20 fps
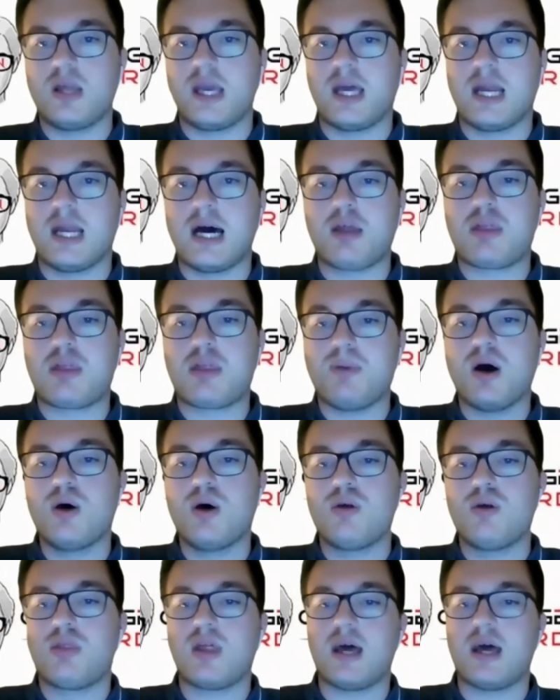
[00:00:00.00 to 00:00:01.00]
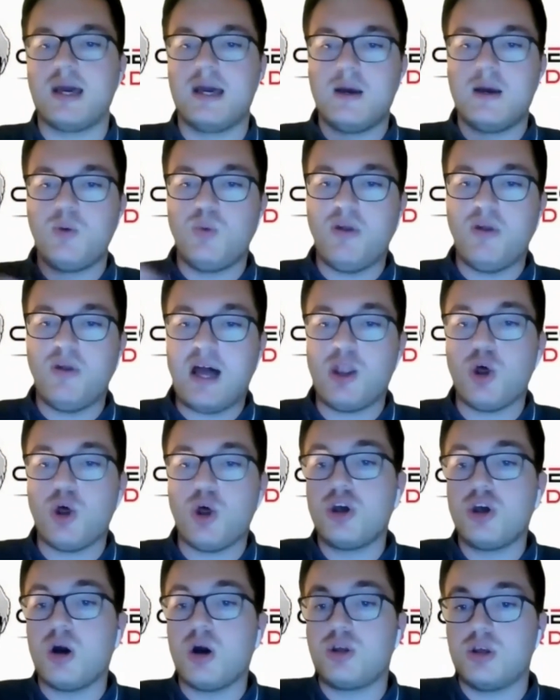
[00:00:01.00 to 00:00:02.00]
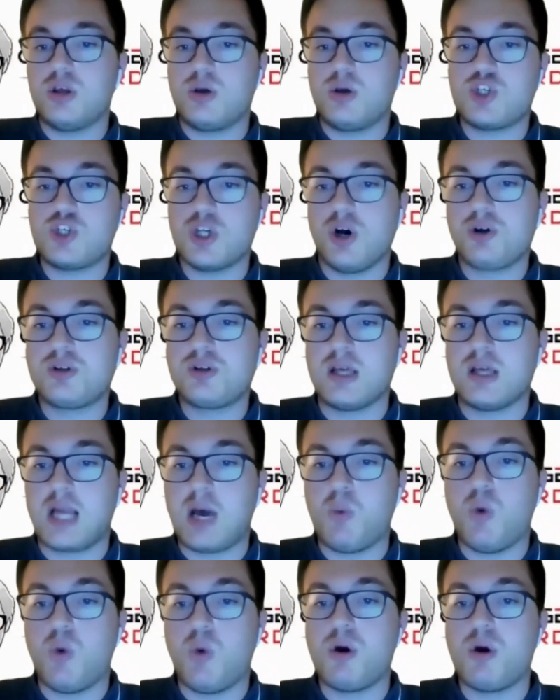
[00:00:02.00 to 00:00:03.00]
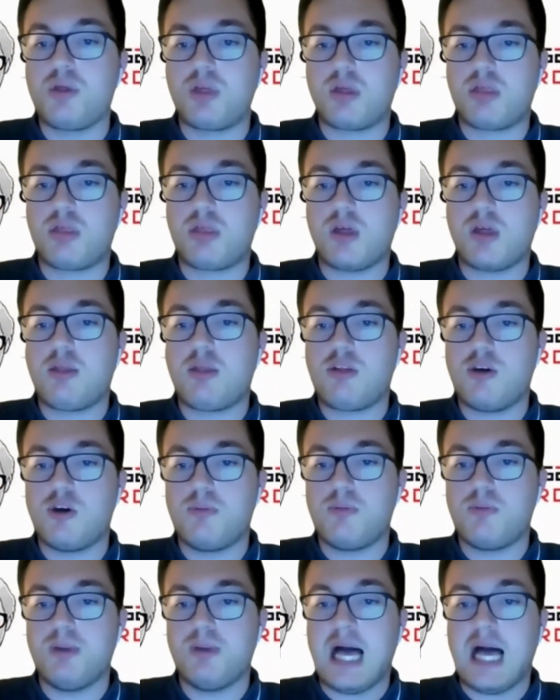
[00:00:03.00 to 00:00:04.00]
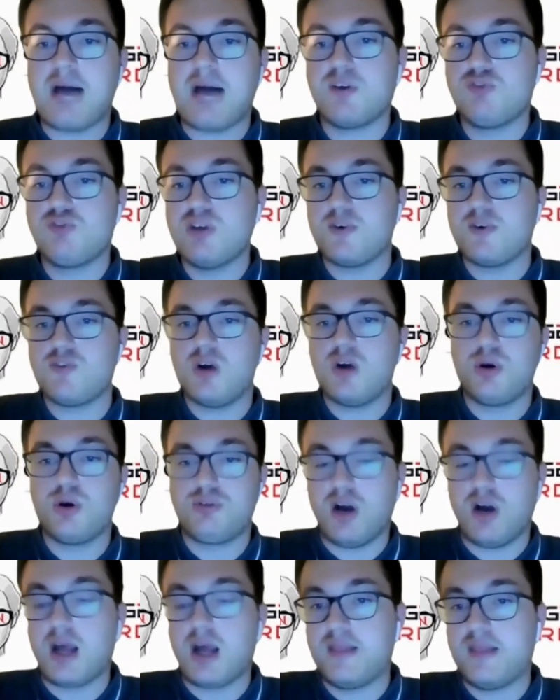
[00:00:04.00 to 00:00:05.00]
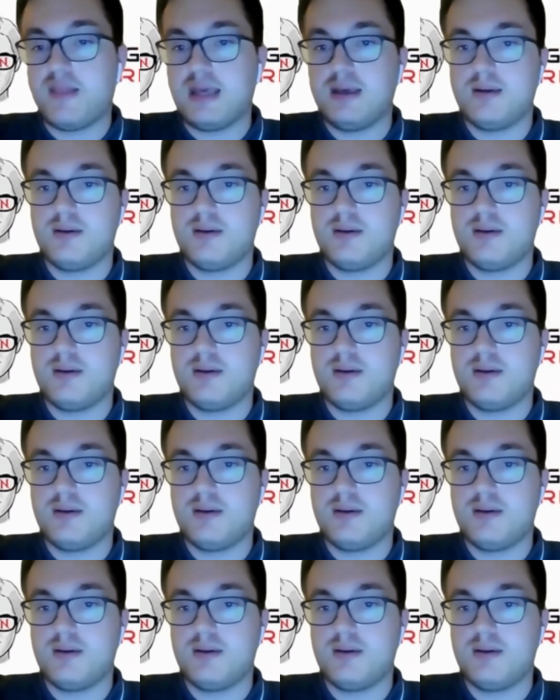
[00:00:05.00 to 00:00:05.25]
And I suppose like with how long ago you shot it, like what most excites you about having River Road finally